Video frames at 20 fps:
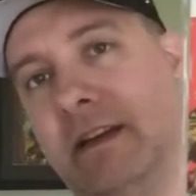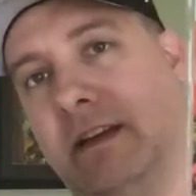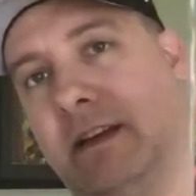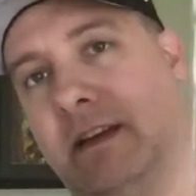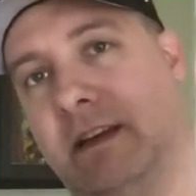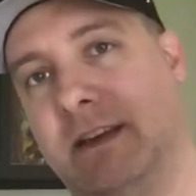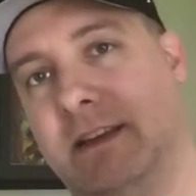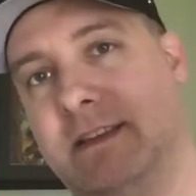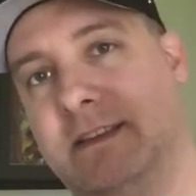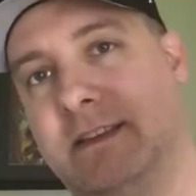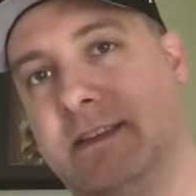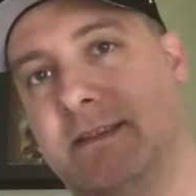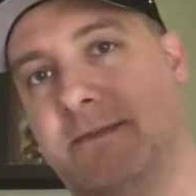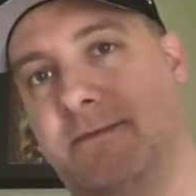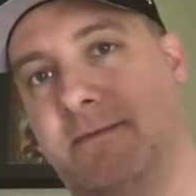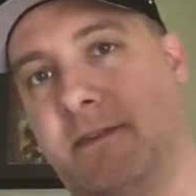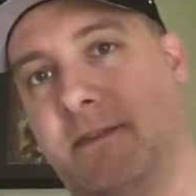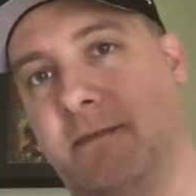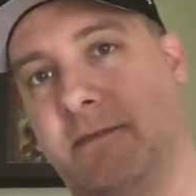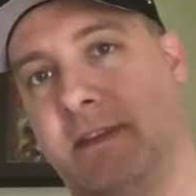This is
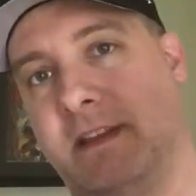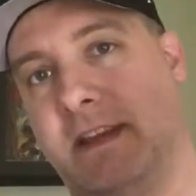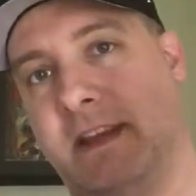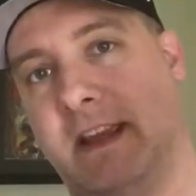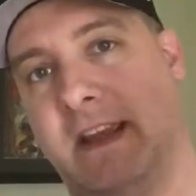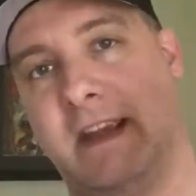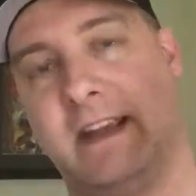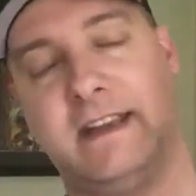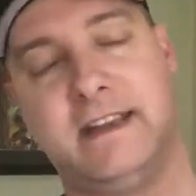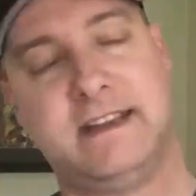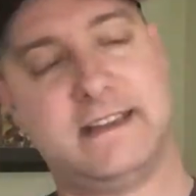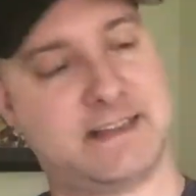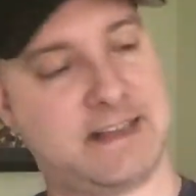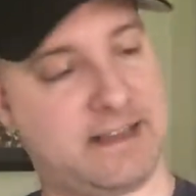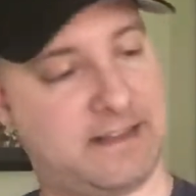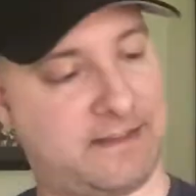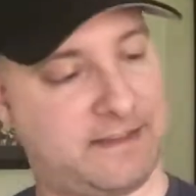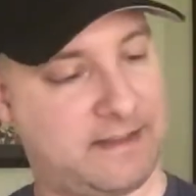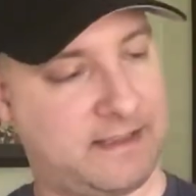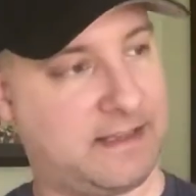from the 80s, I
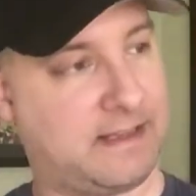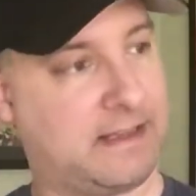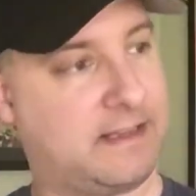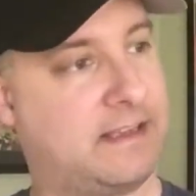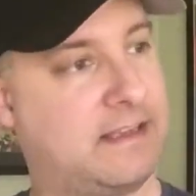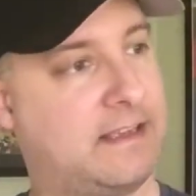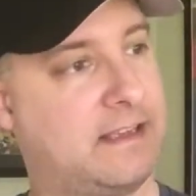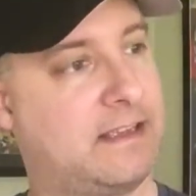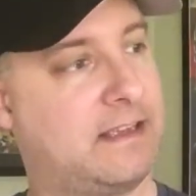think.